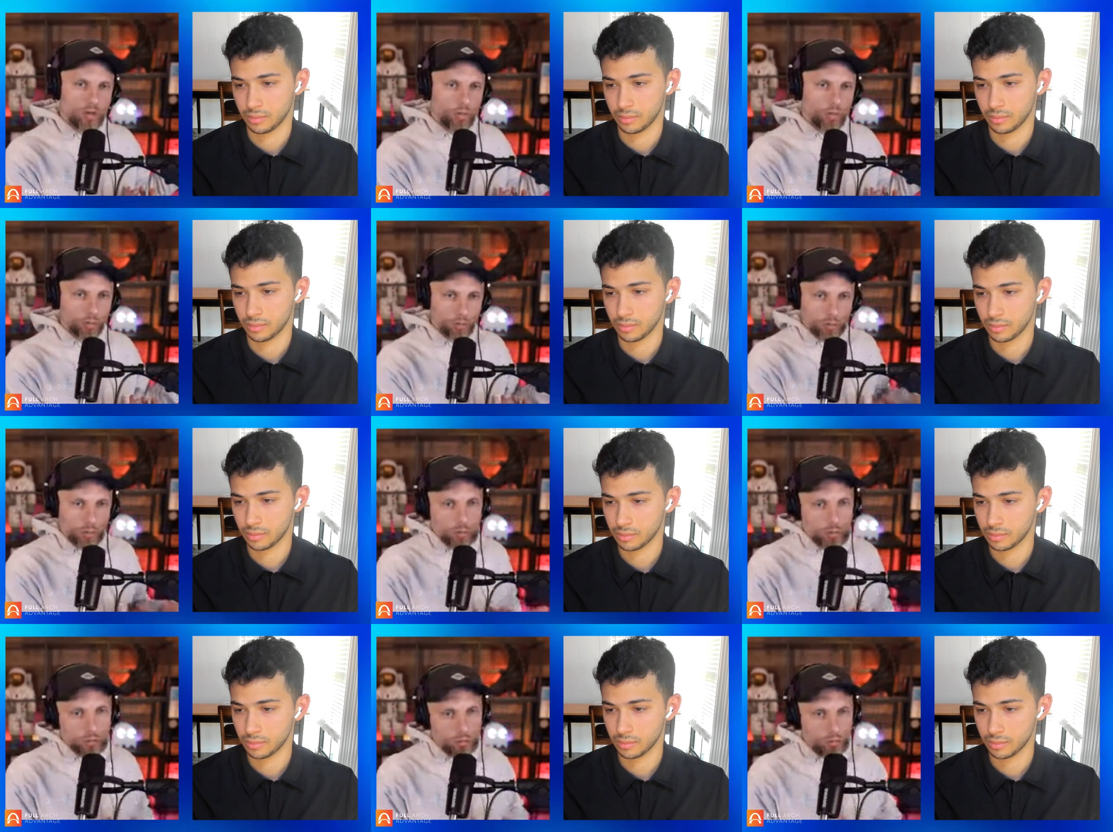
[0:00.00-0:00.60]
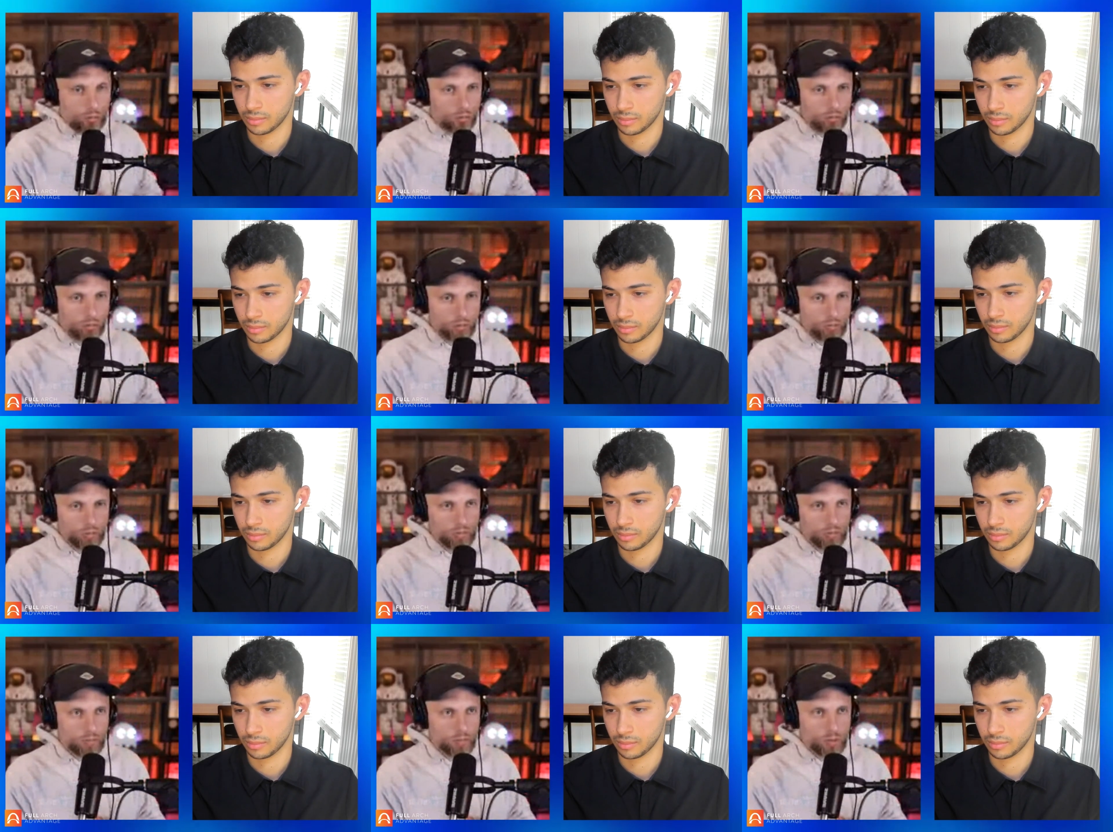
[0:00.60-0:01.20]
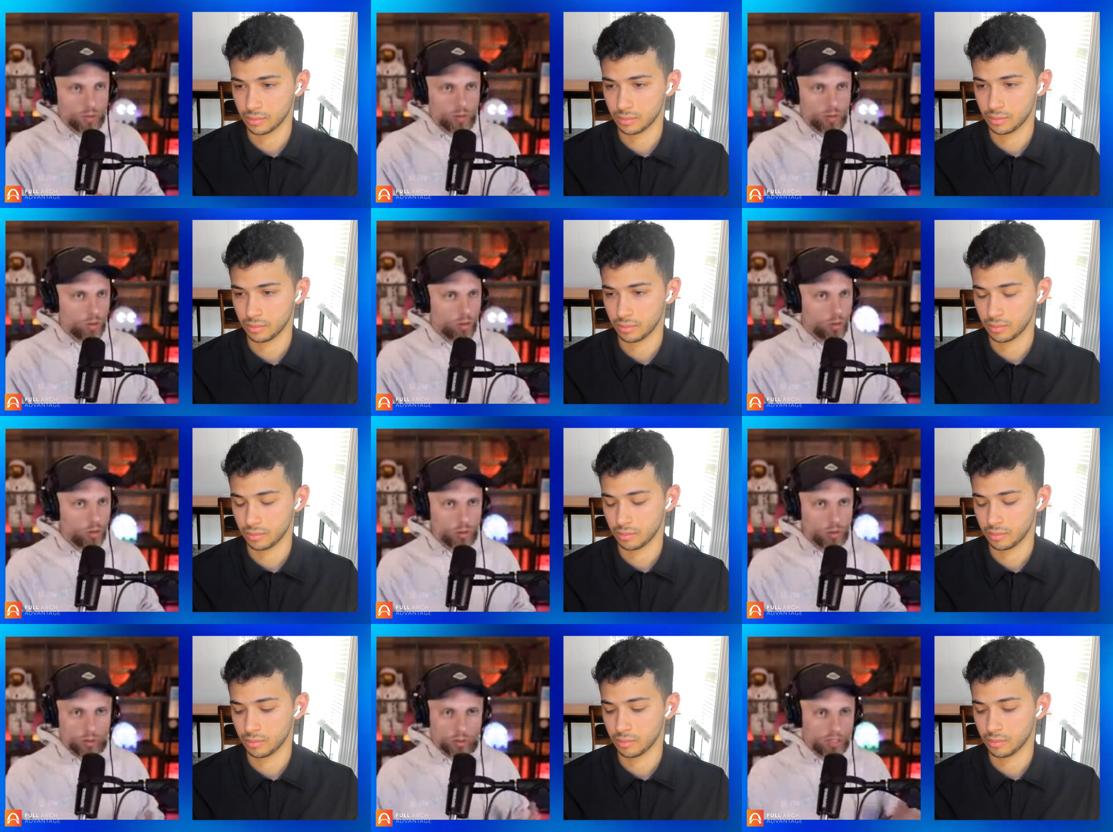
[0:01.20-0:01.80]
Speaker 1: through you
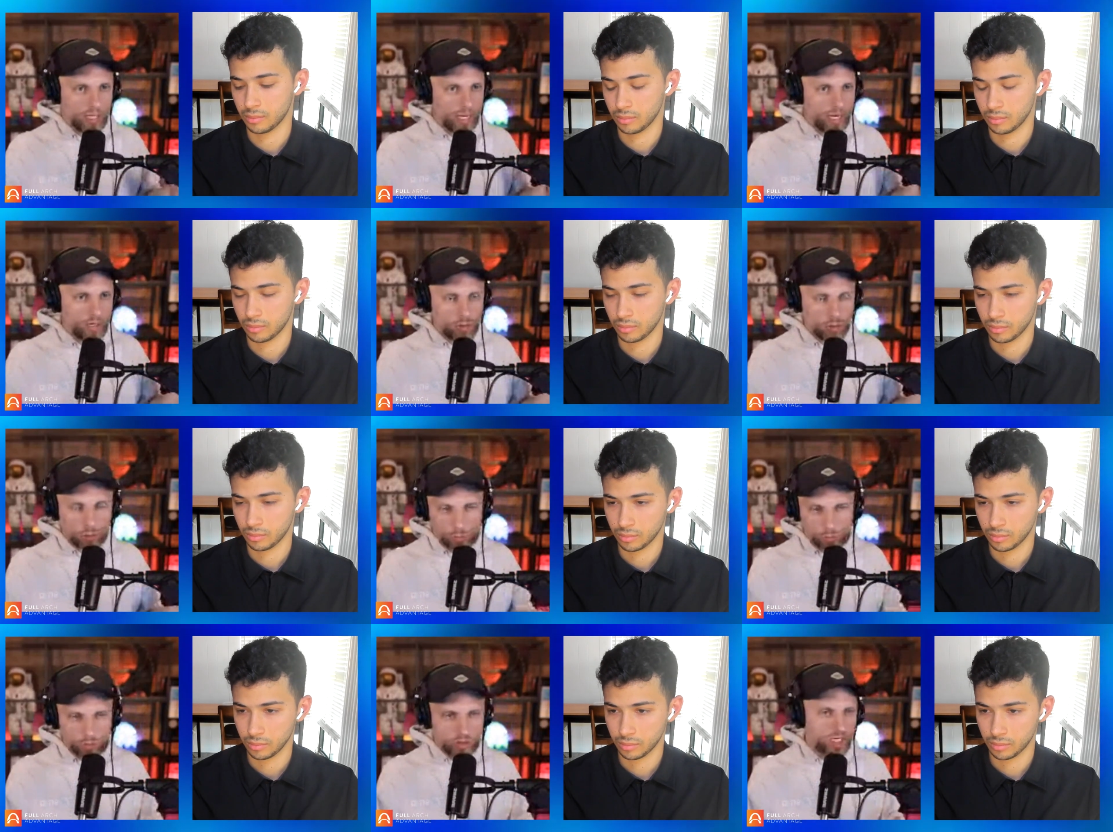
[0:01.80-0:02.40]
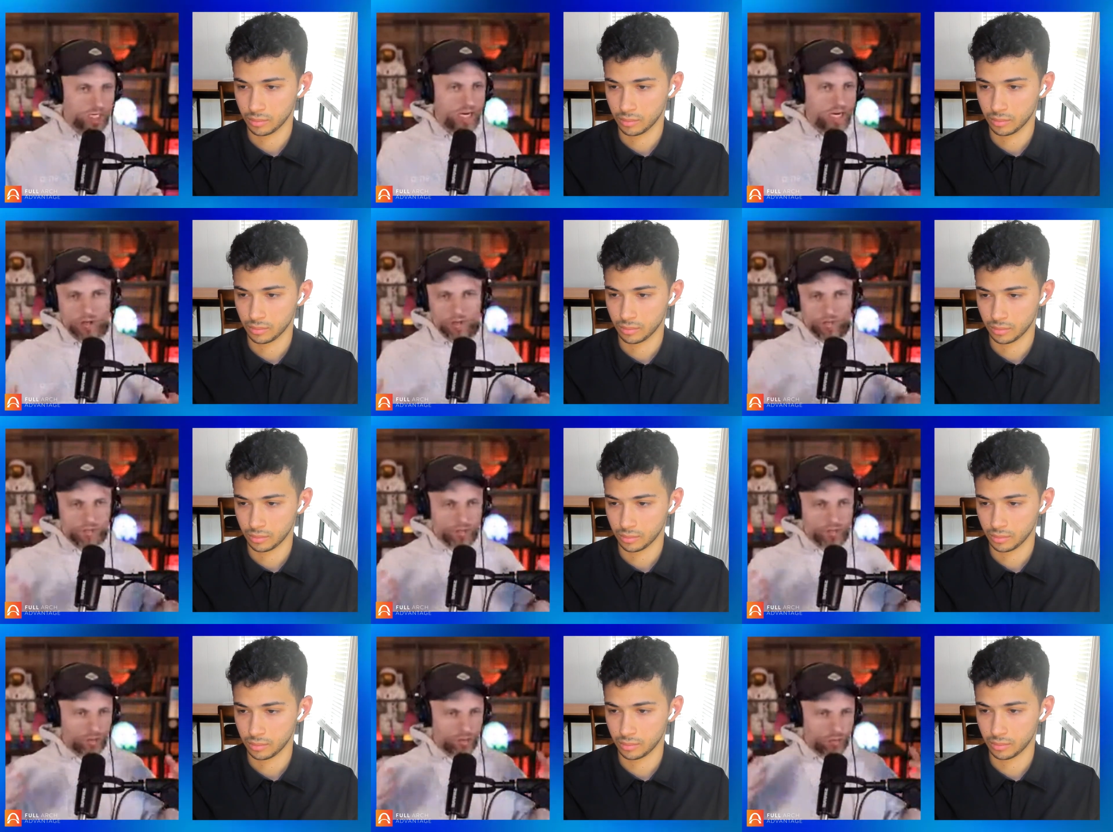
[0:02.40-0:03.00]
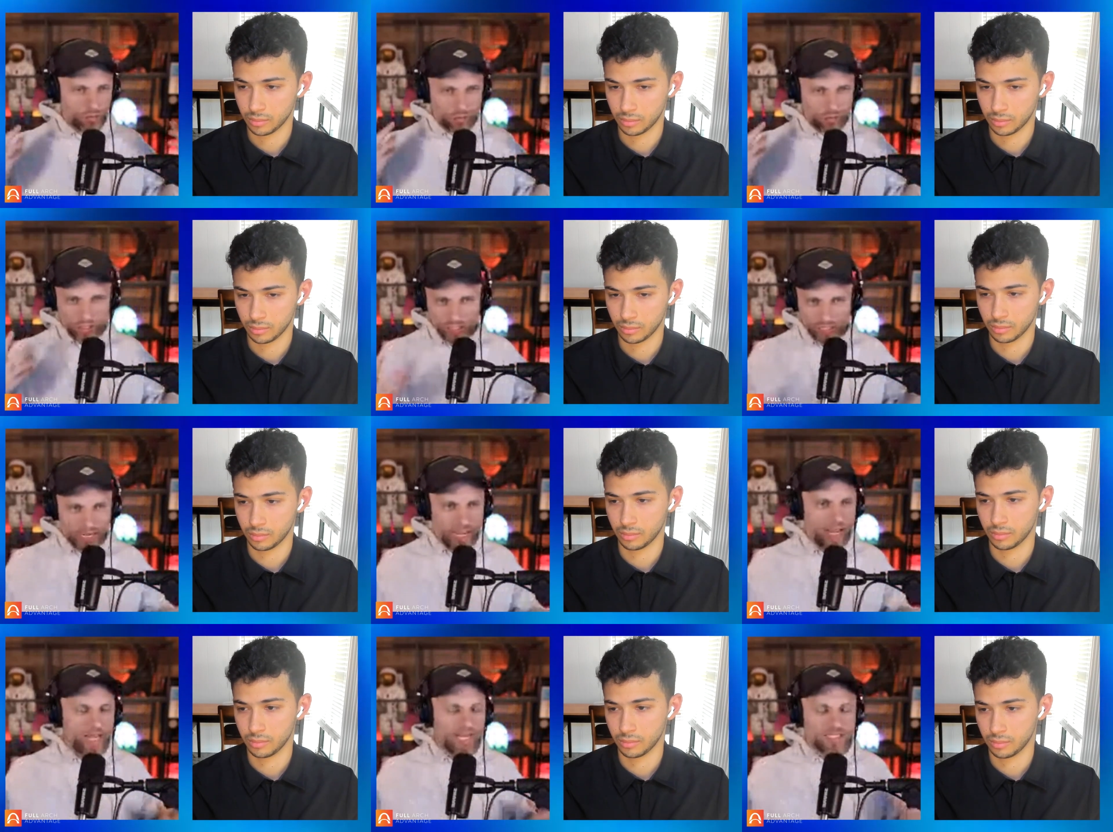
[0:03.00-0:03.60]
know that normal channel of just running
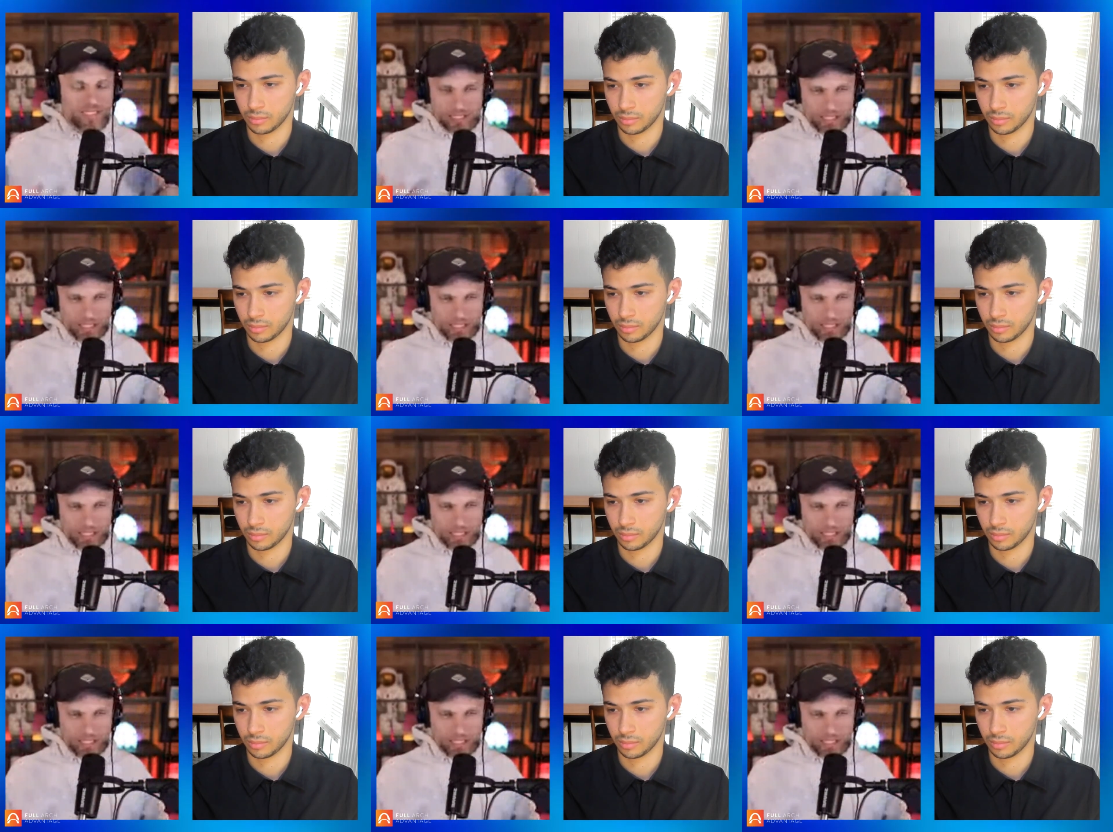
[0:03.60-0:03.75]
ads and